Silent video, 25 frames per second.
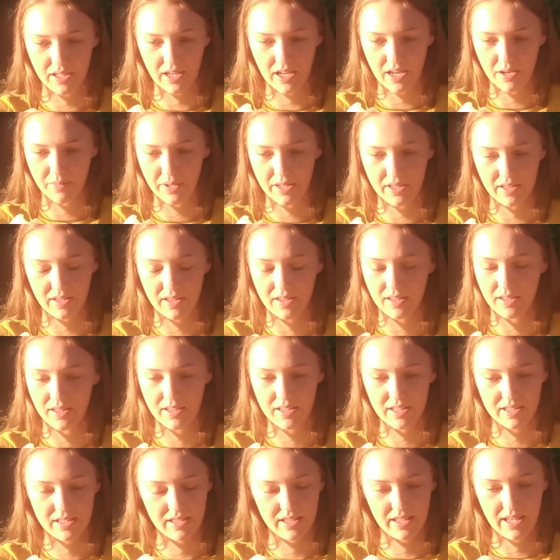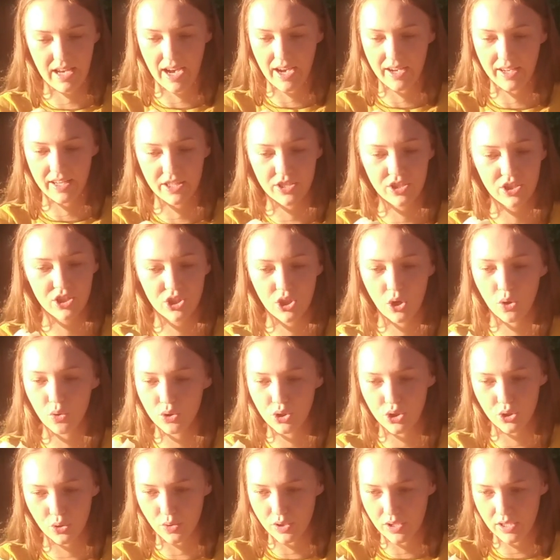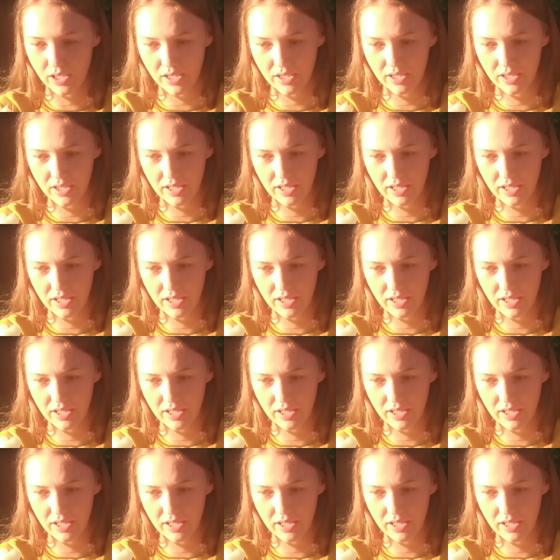I mean, yeah, it's so juicy.